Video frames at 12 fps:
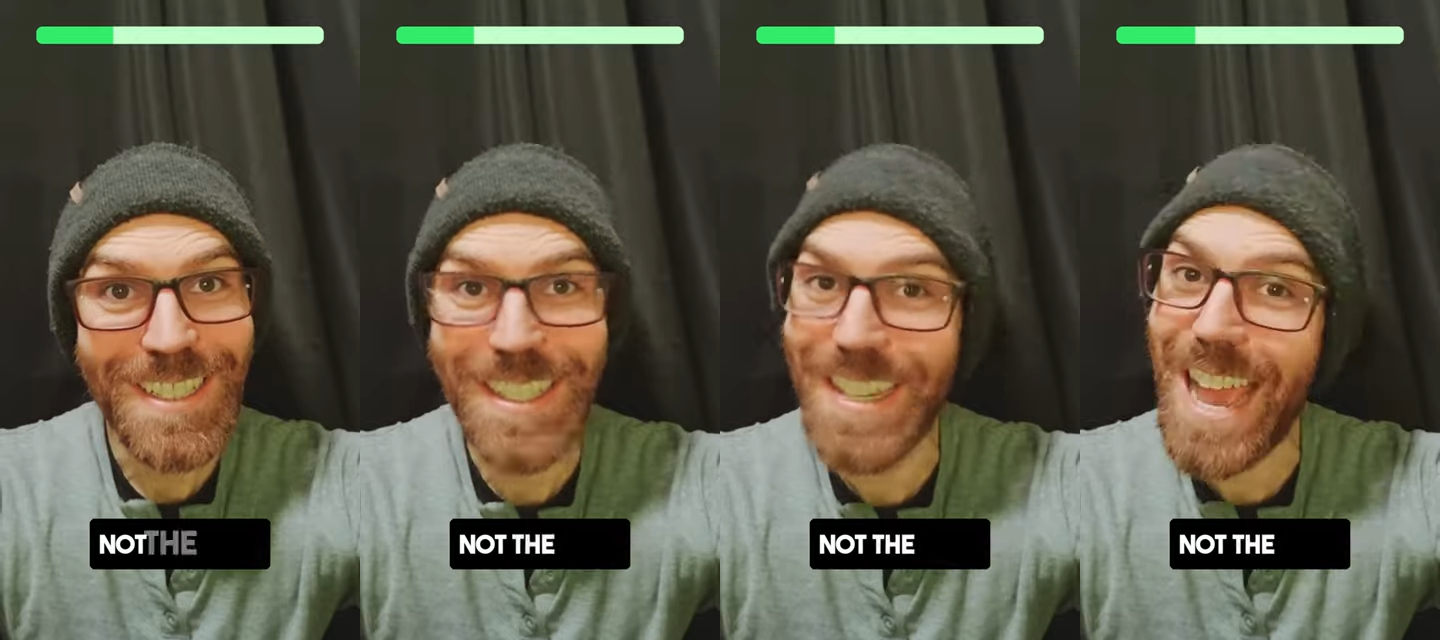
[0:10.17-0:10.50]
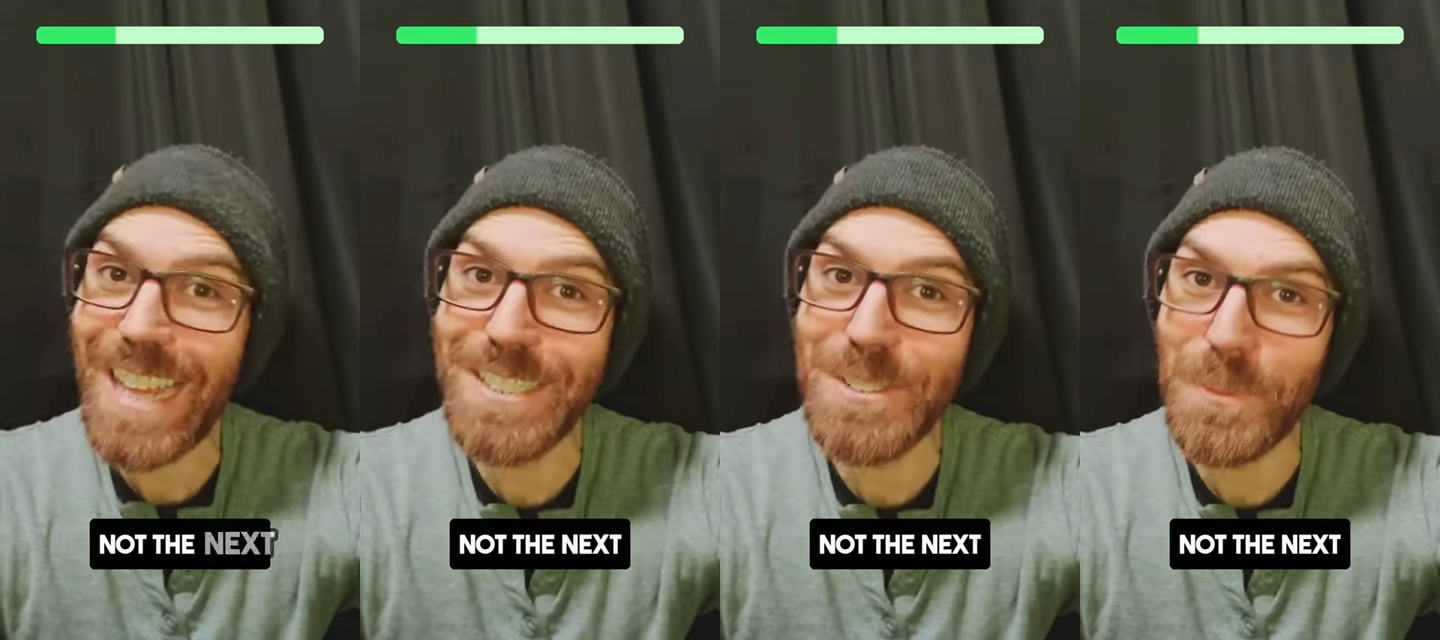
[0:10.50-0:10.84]
the
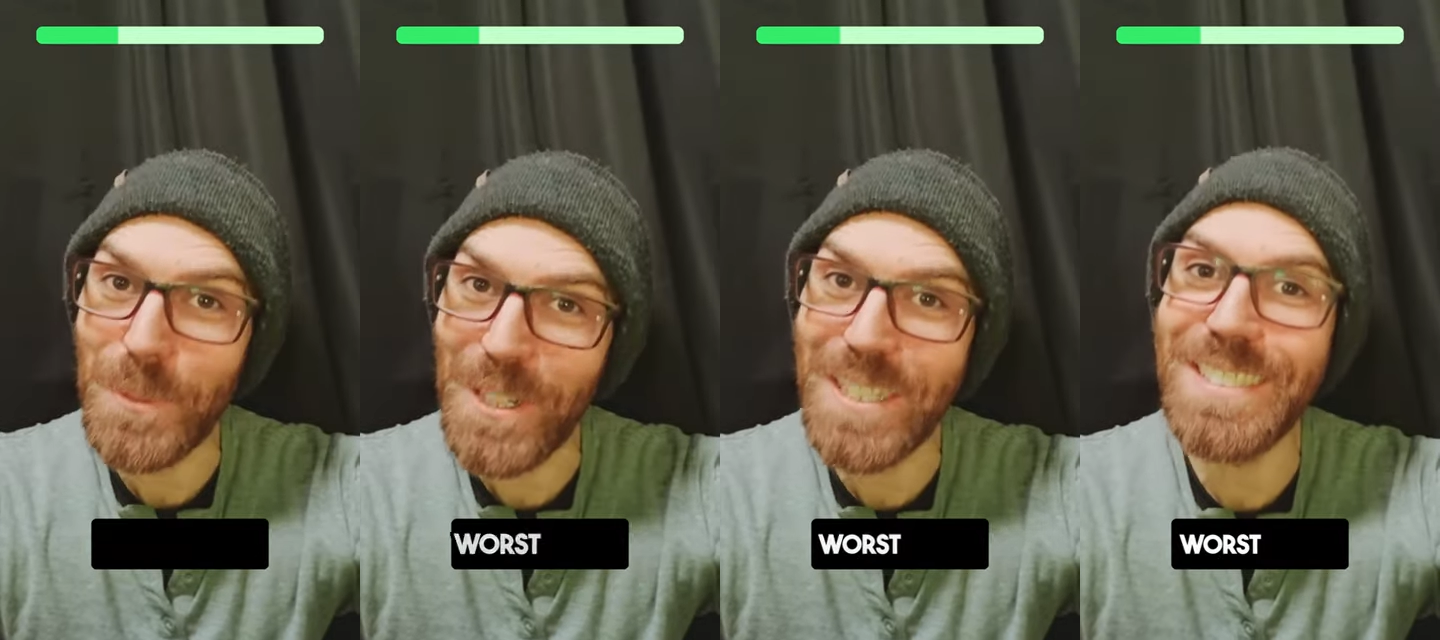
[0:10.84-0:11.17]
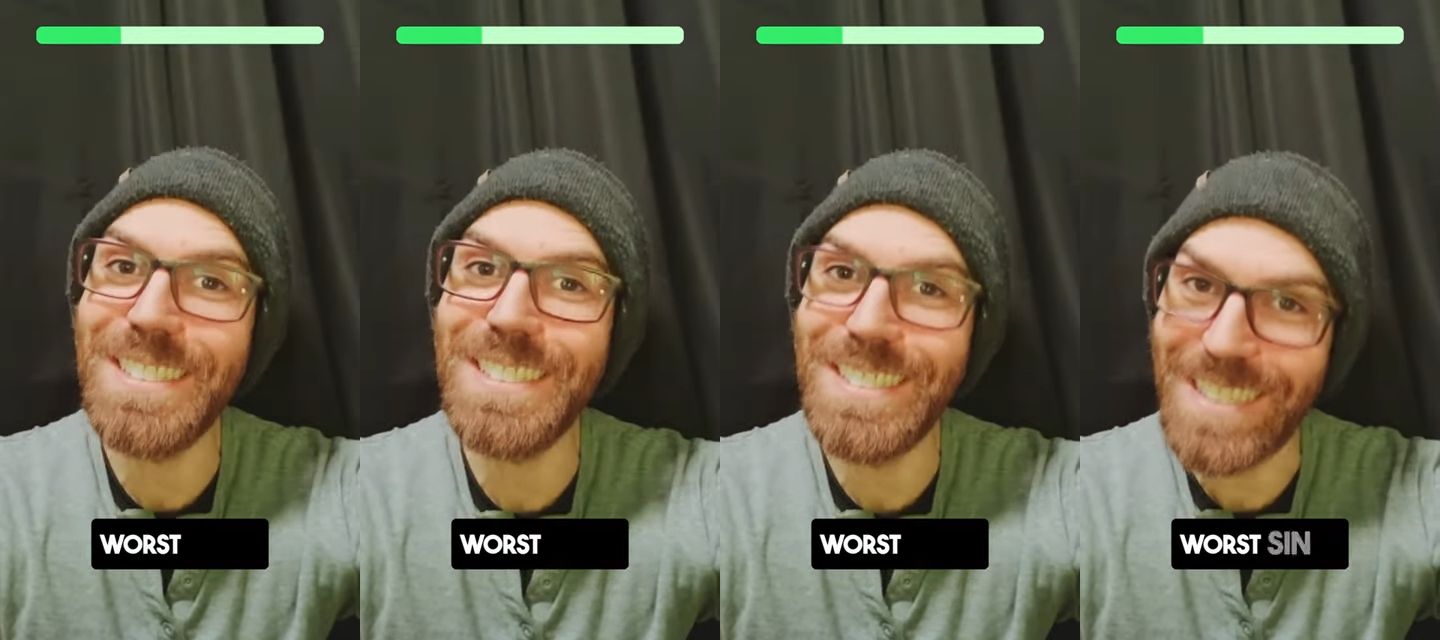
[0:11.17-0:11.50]
next
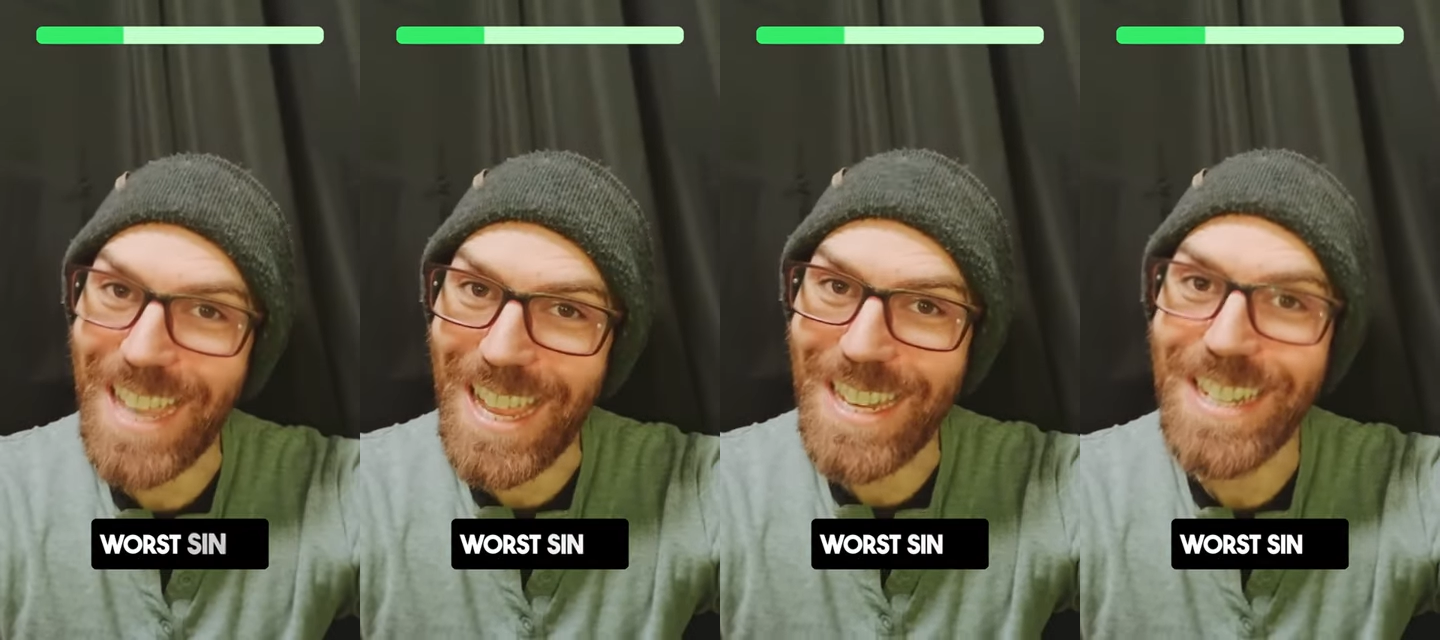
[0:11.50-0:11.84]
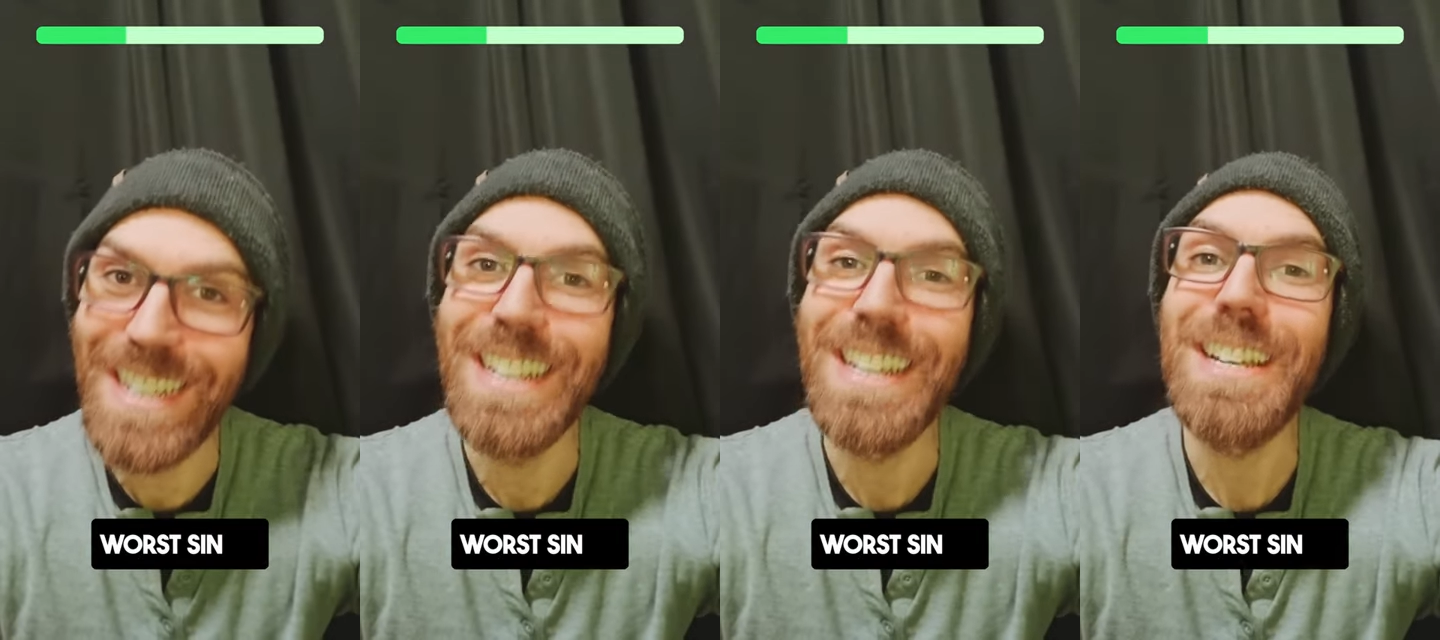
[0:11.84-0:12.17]
worst
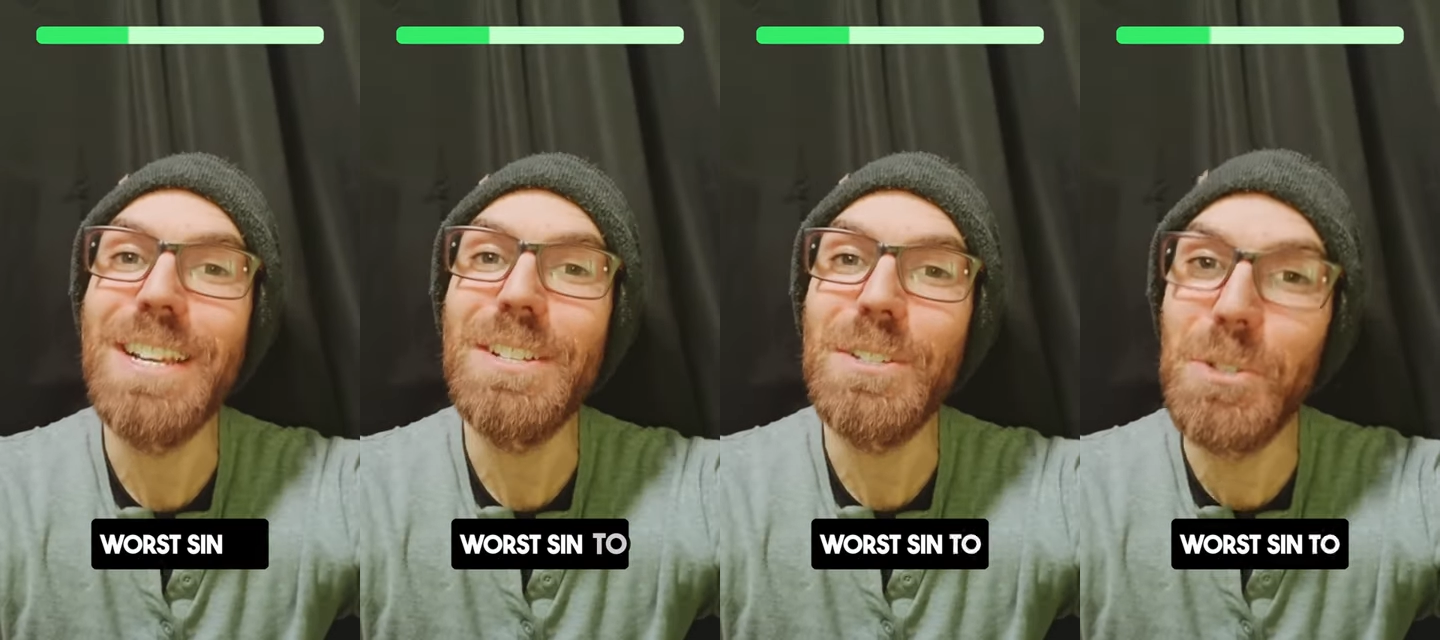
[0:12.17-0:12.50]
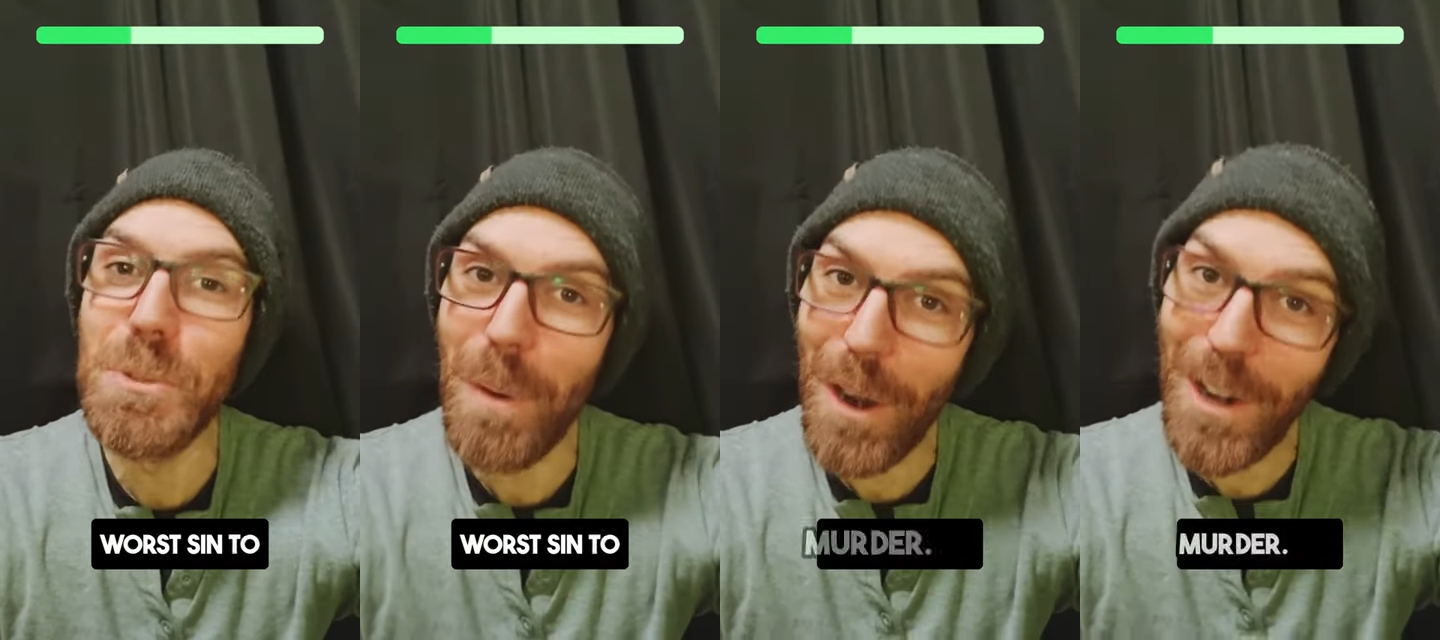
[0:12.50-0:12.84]
sin
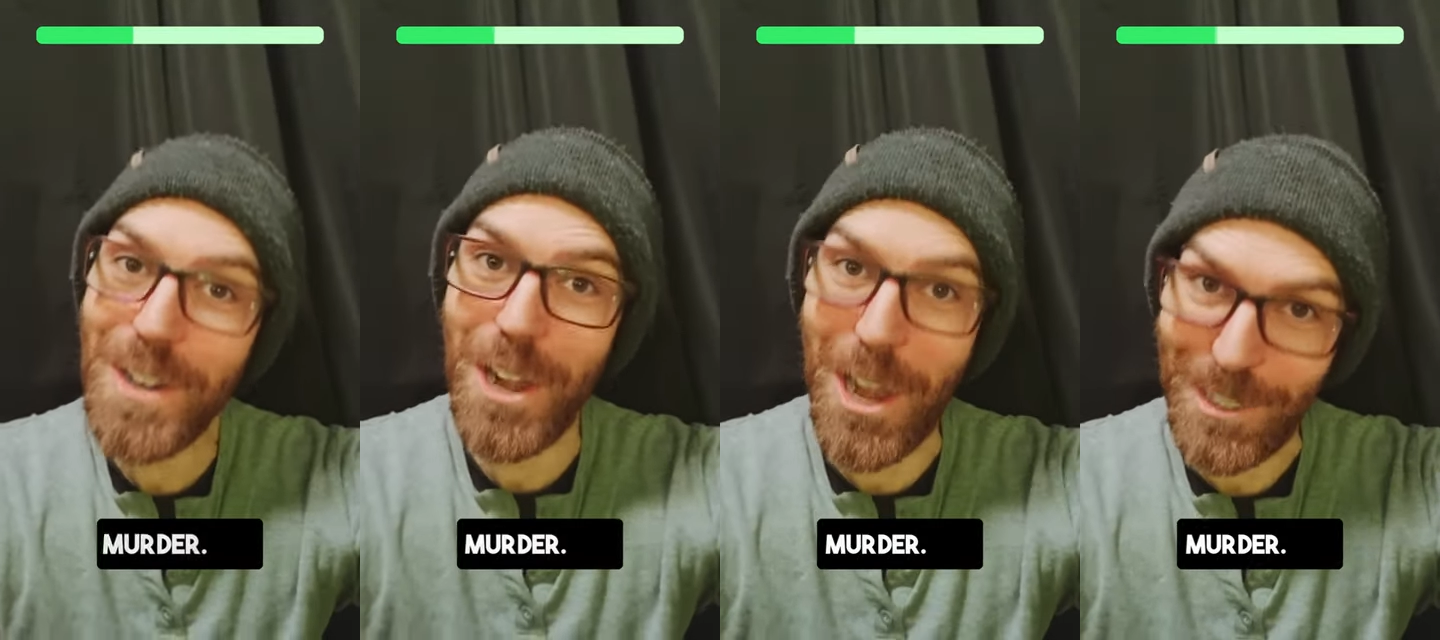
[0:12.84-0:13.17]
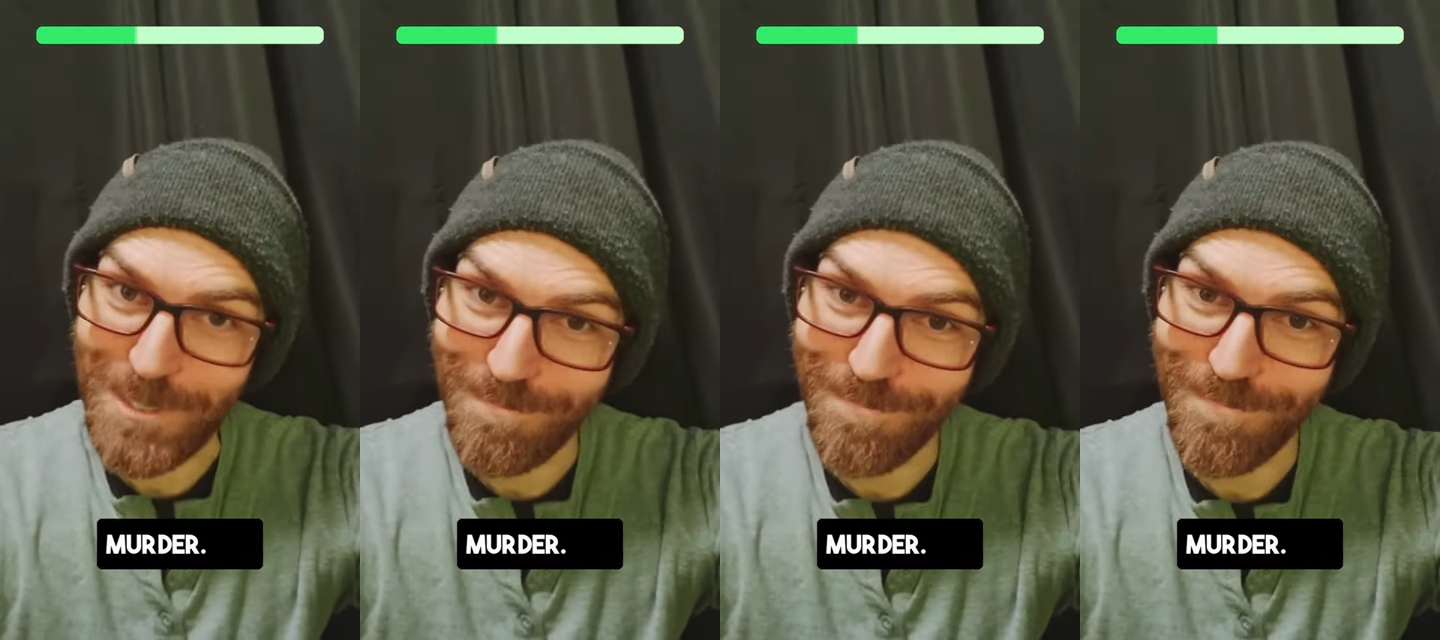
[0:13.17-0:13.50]
to murder.